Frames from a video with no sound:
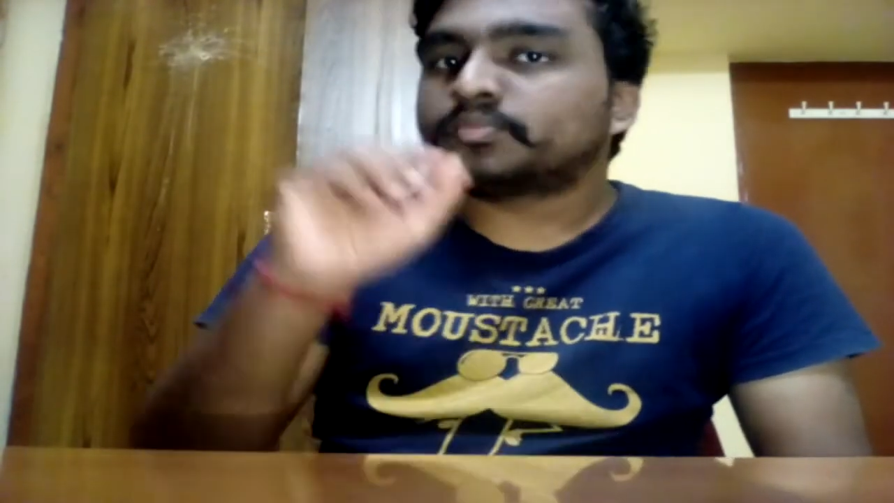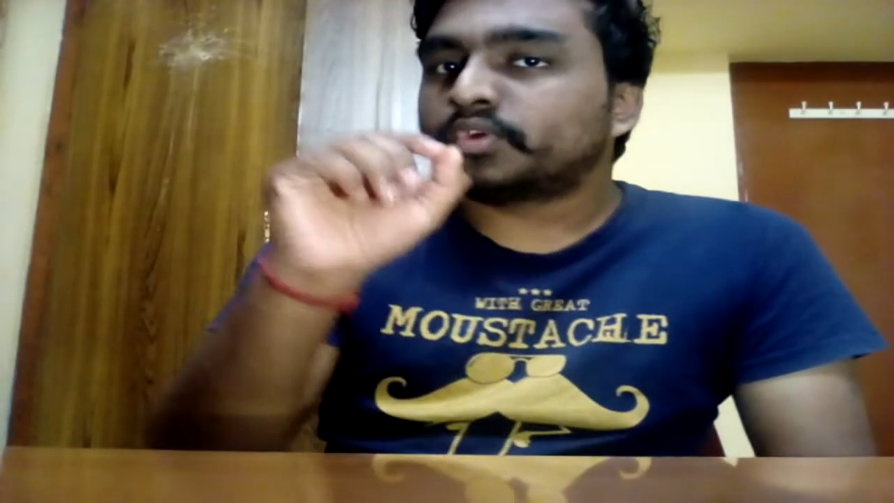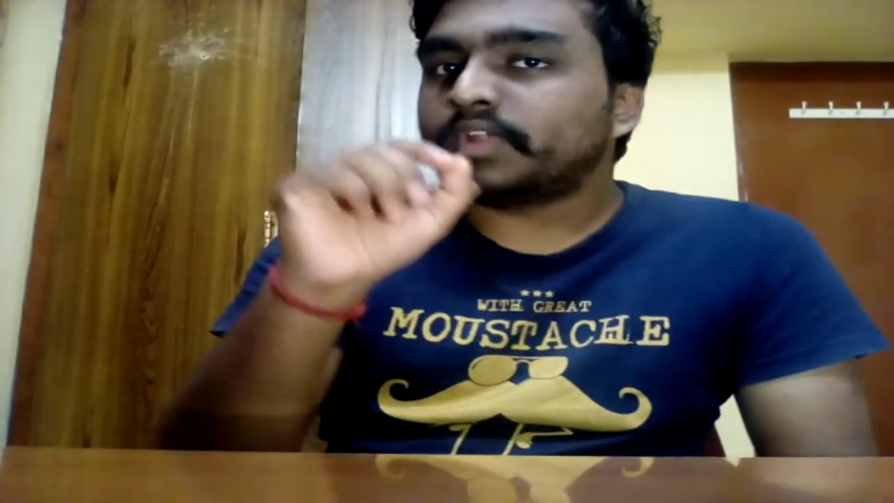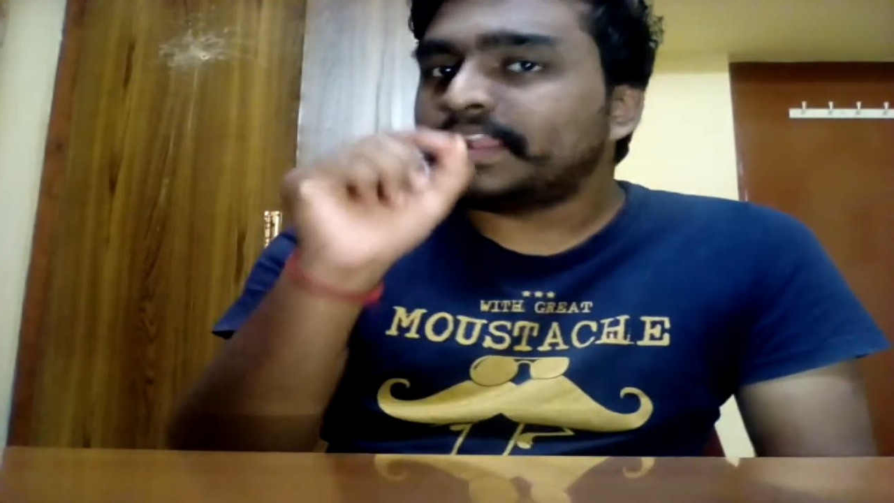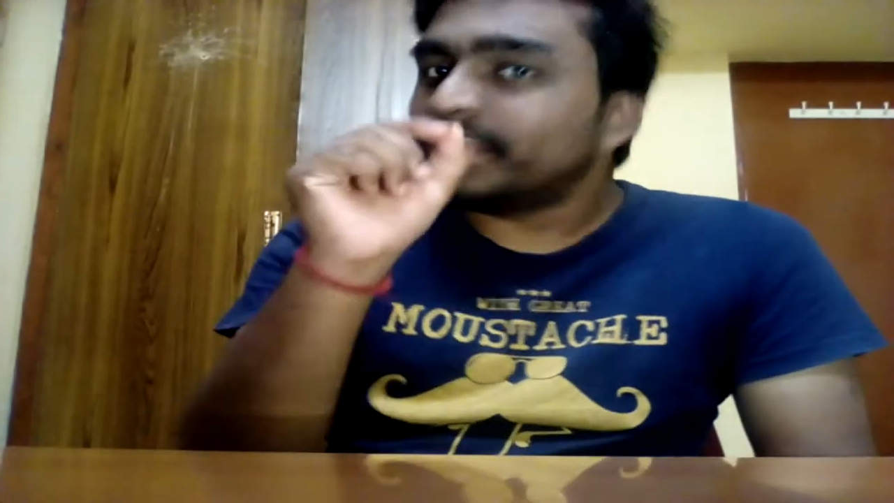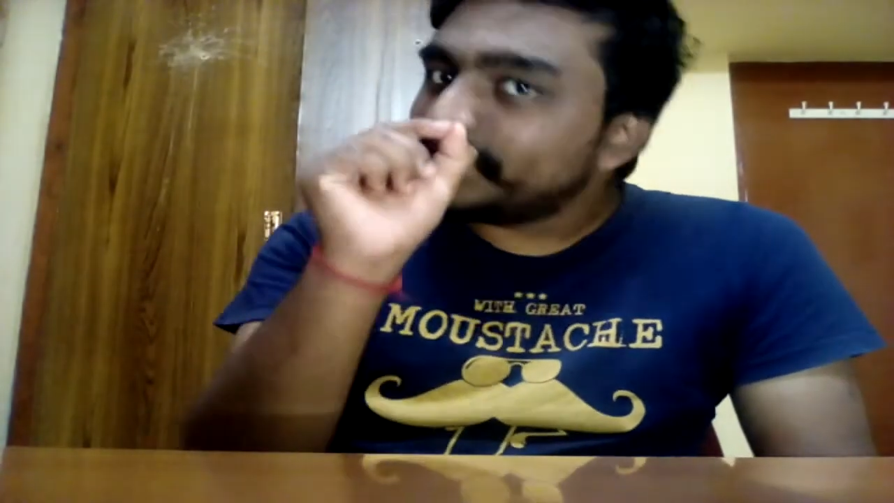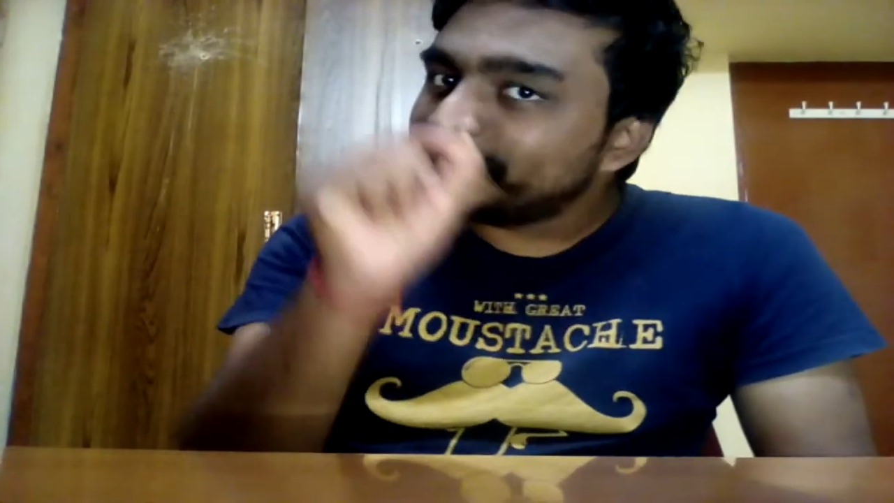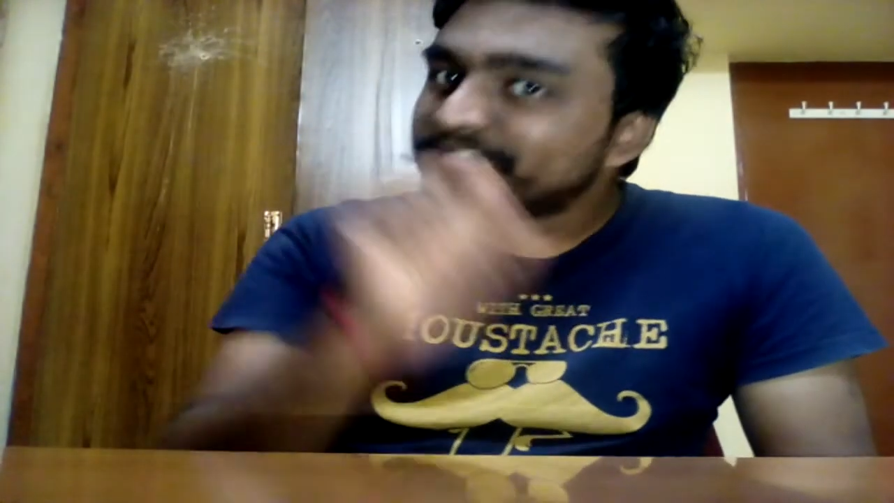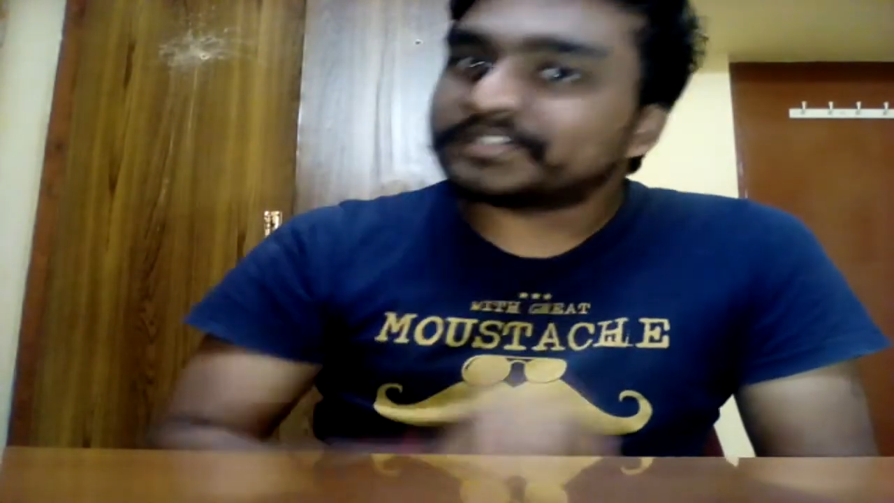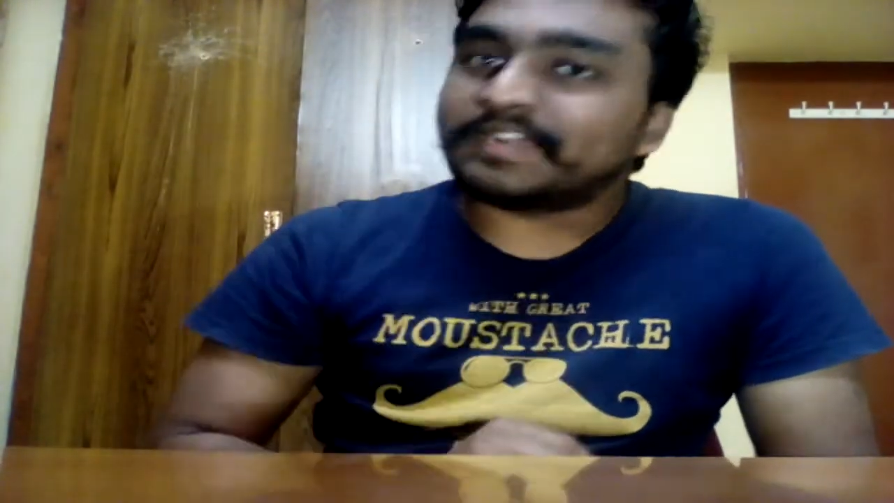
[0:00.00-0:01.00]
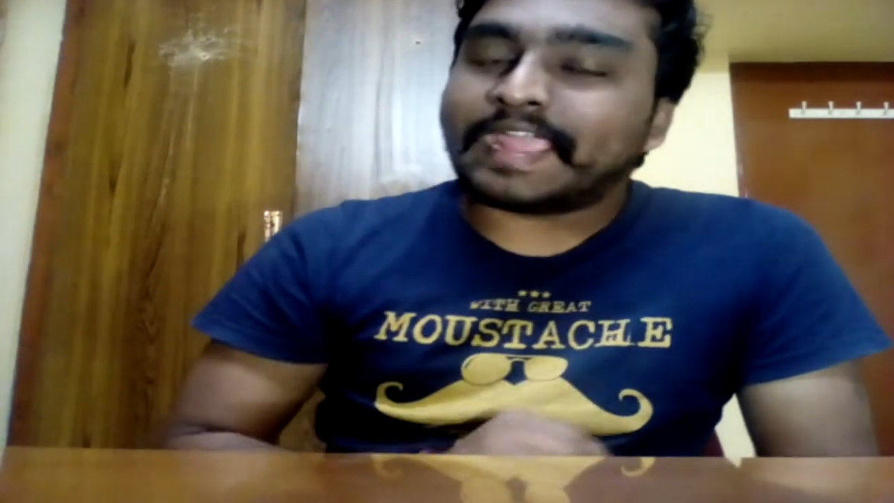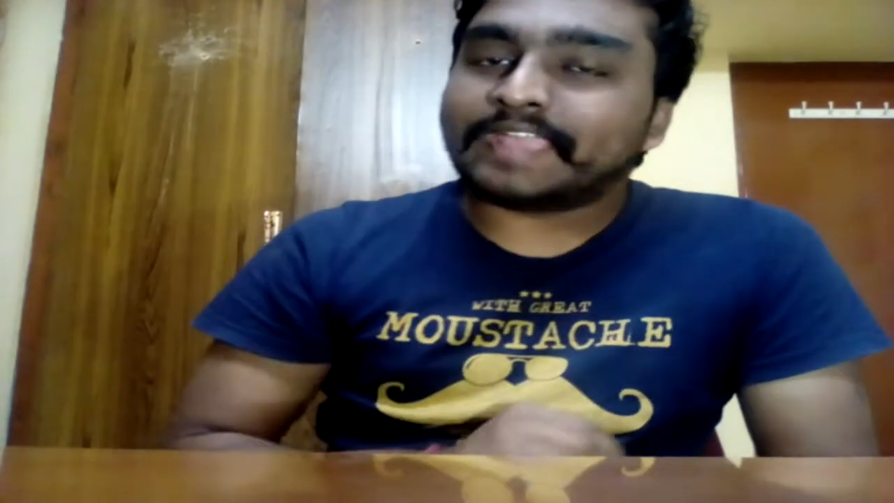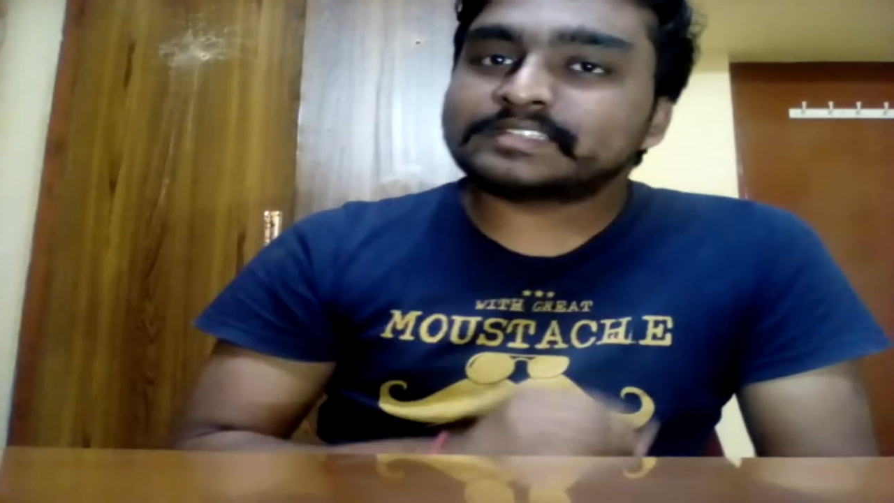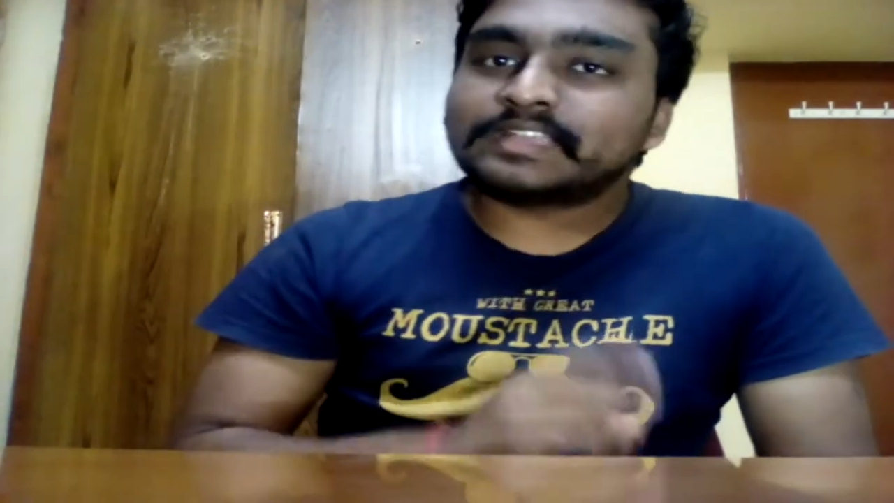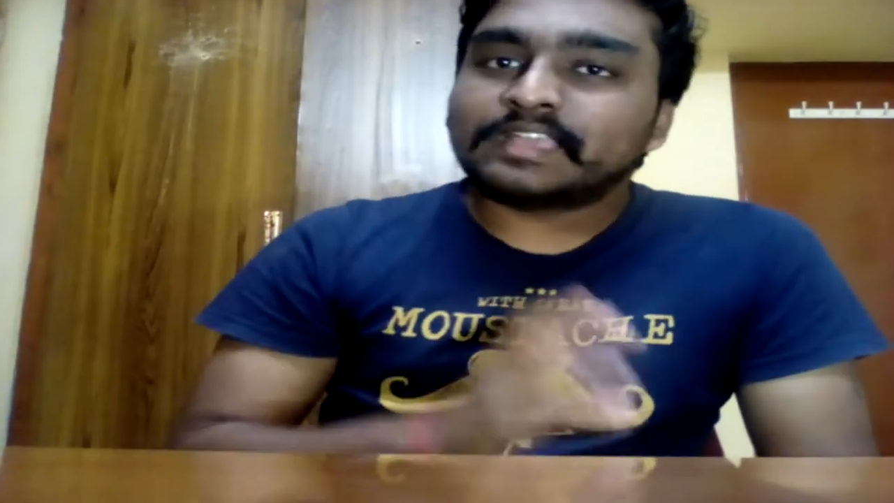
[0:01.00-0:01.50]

put hidden Easter eggs,